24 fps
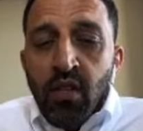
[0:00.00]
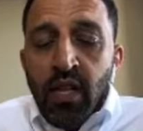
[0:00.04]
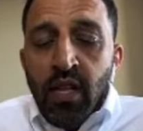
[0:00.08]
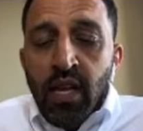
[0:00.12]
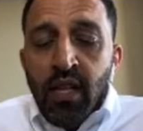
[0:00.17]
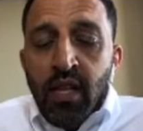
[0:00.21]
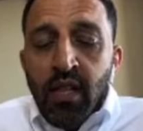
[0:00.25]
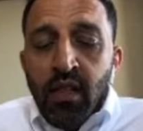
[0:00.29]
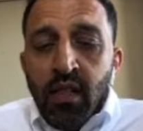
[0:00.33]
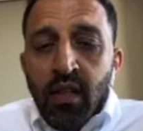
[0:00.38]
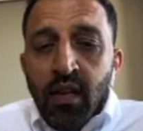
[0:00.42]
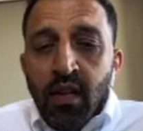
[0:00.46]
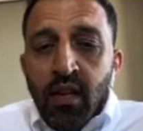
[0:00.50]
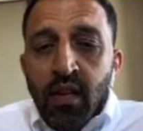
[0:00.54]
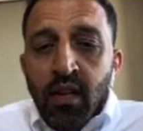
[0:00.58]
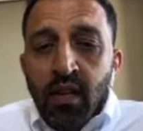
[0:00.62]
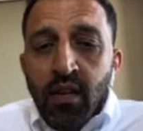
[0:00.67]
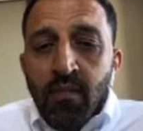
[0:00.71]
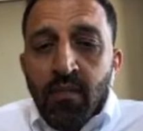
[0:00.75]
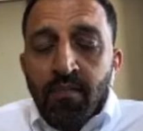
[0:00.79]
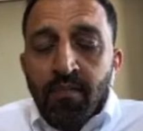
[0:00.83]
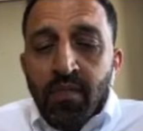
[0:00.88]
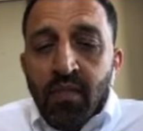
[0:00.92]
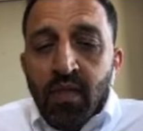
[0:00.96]
on letting
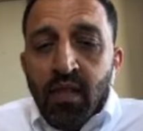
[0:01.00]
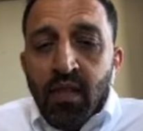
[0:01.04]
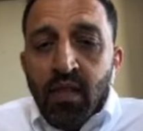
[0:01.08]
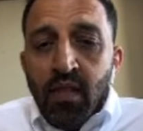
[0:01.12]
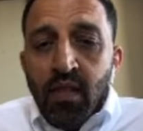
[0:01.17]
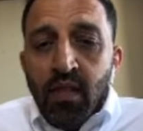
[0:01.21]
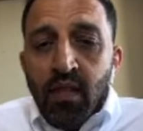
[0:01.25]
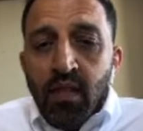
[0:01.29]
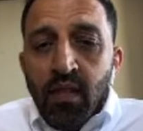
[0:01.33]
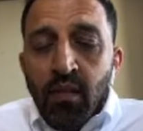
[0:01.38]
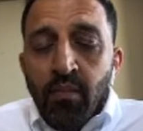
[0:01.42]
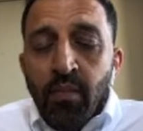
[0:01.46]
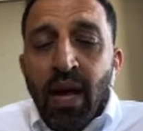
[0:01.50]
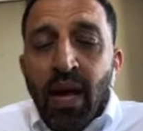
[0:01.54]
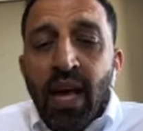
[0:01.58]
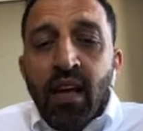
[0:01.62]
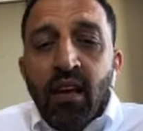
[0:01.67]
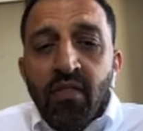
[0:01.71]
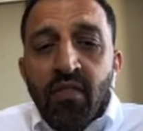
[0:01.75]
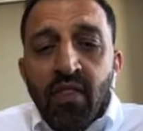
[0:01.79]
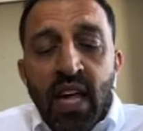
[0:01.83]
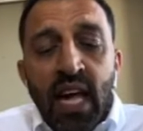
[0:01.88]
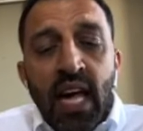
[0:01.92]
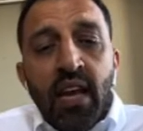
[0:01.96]
the
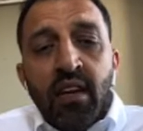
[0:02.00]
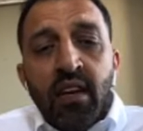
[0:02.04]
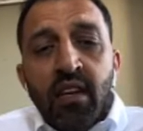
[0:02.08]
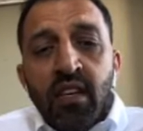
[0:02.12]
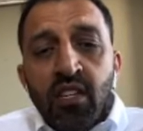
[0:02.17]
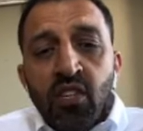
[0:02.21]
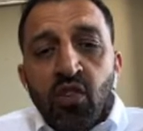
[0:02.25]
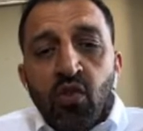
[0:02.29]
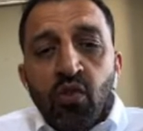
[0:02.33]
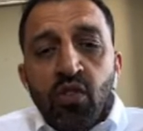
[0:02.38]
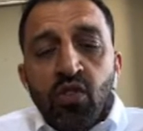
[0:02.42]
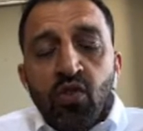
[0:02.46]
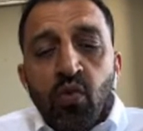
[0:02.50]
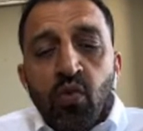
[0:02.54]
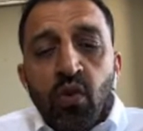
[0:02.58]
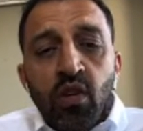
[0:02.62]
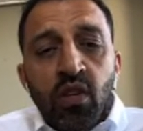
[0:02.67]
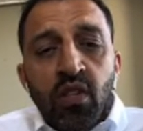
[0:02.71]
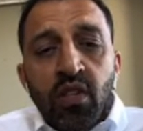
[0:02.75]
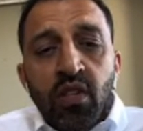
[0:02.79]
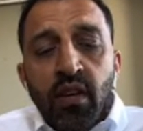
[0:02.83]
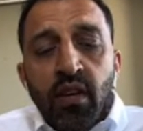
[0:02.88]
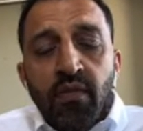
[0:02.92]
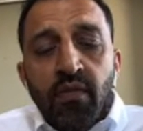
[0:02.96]
Bank of Canada do its
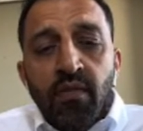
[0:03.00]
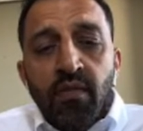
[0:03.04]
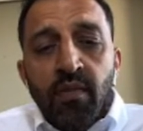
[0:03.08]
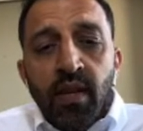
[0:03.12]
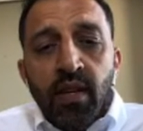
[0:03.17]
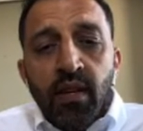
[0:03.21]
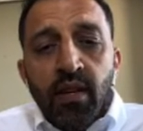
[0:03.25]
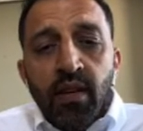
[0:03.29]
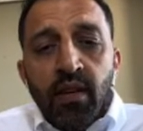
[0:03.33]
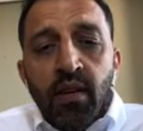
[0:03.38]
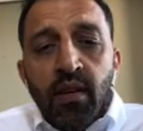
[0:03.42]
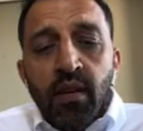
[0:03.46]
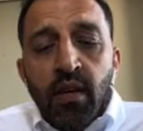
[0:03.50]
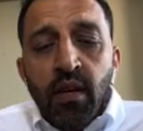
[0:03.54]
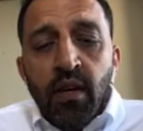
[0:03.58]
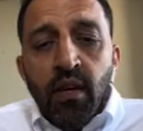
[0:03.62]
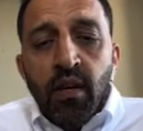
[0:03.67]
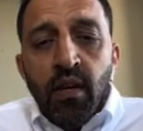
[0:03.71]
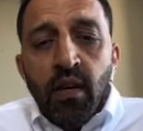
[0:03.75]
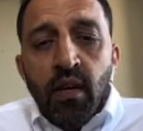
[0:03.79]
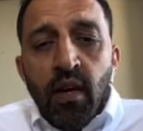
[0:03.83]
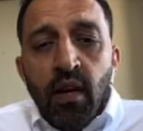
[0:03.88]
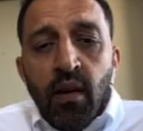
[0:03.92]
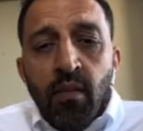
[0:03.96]
work. They've been
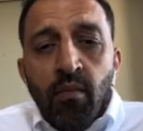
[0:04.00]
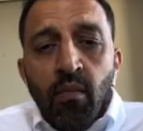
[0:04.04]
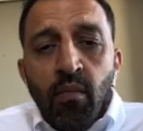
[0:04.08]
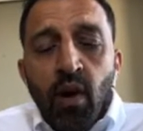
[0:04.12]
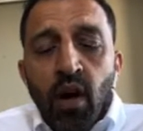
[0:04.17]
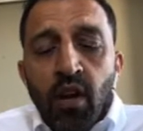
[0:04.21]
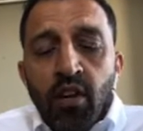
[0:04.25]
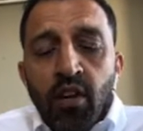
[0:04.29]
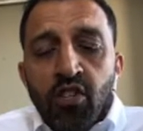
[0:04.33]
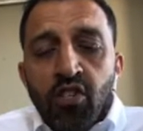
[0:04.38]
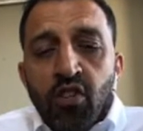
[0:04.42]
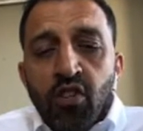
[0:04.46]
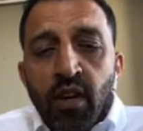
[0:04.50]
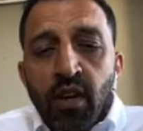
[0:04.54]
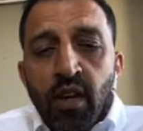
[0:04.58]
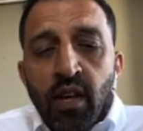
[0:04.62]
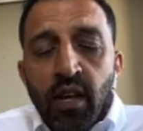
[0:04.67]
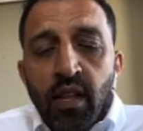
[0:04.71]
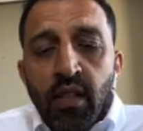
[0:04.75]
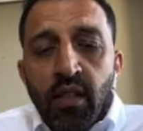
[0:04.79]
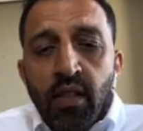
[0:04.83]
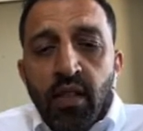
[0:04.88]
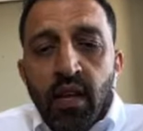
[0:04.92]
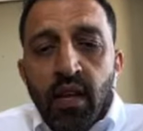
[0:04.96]

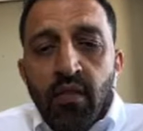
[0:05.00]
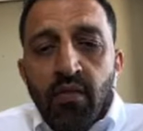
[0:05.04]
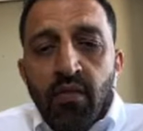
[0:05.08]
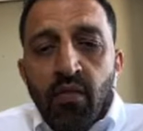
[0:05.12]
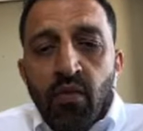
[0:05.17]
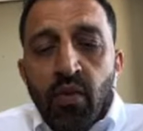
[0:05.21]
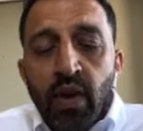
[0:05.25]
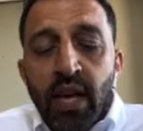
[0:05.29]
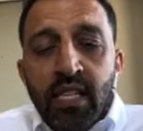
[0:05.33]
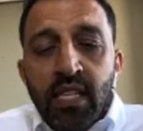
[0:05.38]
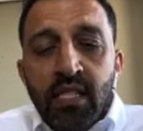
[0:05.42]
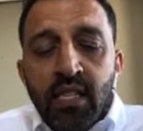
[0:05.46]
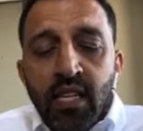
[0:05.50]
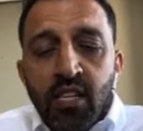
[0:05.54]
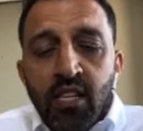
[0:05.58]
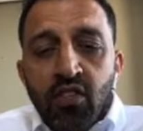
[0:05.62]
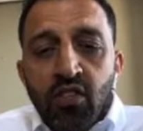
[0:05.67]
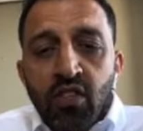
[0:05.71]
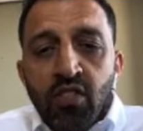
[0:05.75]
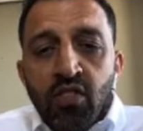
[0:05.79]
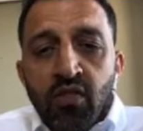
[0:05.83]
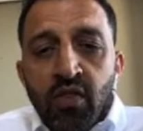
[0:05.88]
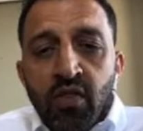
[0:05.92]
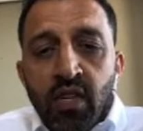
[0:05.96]
monitoring, and they've raised
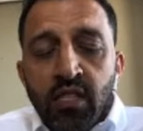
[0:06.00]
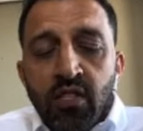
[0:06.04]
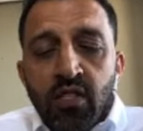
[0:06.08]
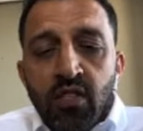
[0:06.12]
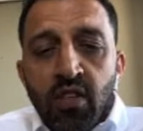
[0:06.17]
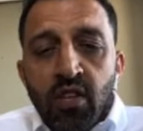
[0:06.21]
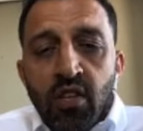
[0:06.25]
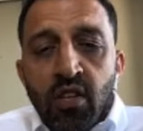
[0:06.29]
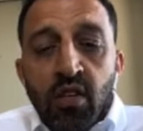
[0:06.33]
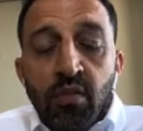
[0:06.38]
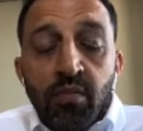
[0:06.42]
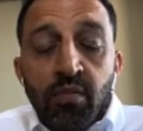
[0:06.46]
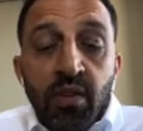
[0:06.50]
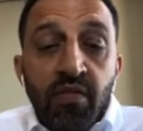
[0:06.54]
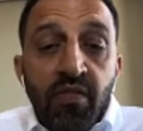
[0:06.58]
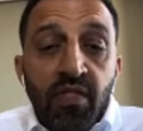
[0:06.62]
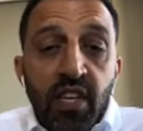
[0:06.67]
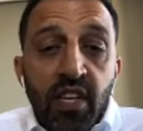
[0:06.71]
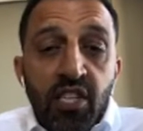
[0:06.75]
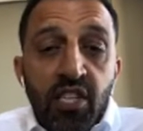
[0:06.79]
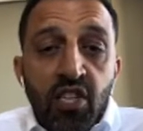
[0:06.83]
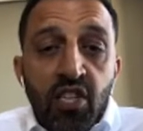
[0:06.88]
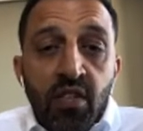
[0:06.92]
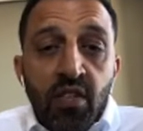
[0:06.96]
interest rates to curb
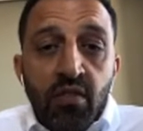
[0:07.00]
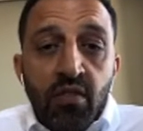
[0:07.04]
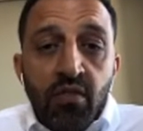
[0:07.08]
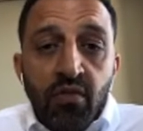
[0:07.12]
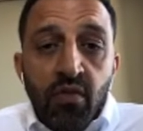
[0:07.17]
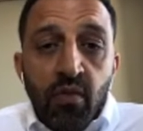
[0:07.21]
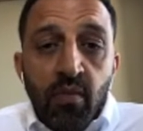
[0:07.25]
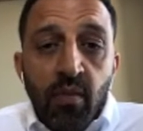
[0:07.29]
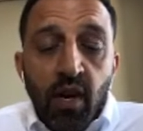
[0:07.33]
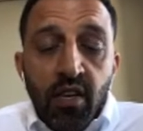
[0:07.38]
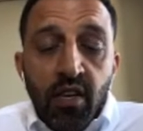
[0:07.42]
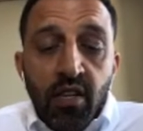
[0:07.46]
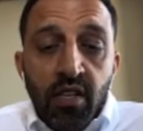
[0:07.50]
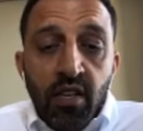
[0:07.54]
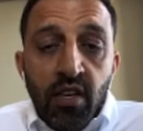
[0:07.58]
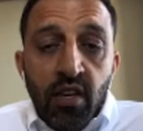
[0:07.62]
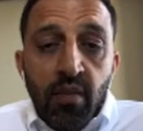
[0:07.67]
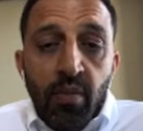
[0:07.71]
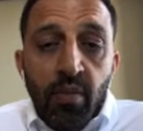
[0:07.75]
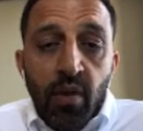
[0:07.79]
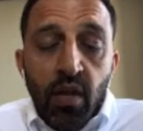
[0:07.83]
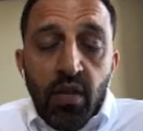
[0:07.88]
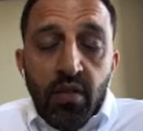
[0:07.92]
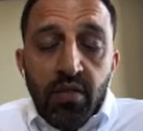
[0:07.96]
inflation through
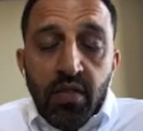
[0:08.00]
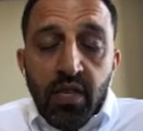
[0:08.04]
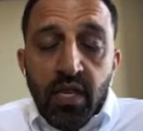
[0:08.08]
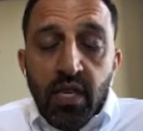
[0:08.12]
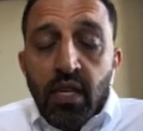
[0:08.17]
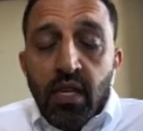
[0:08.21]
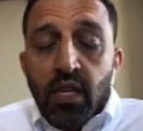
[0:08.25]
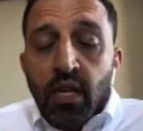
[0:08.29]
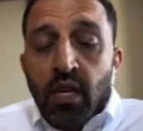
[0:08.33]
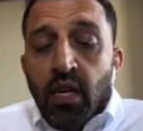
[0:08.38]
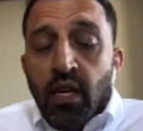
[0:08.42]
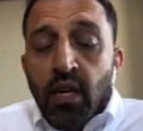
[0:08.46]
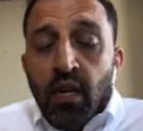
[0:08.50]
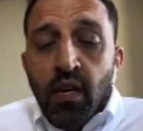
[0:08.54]
monetary policy.